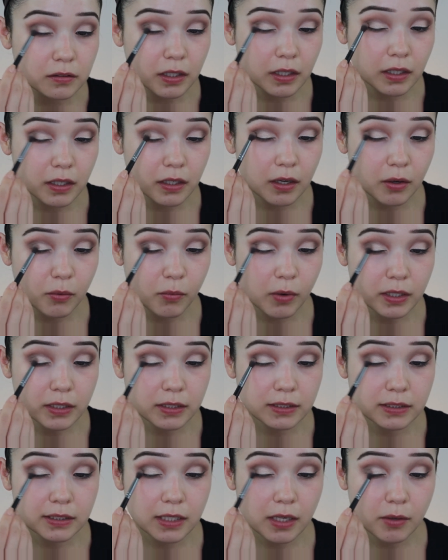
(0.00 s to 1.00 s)
And I
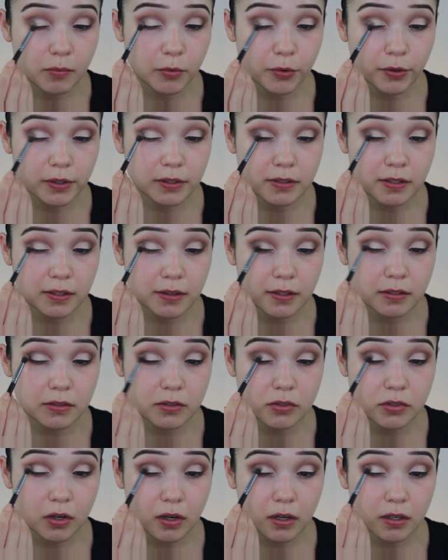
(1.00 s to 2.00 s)
want to stay more to the
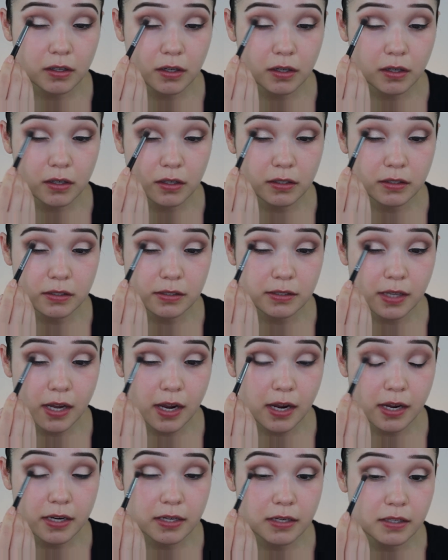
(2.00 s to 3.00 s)
darker
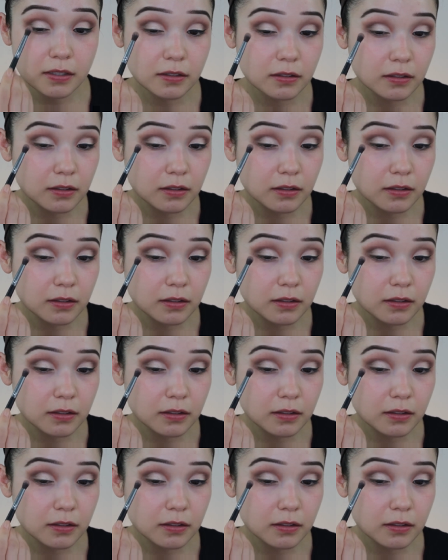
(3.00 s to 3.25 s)
side.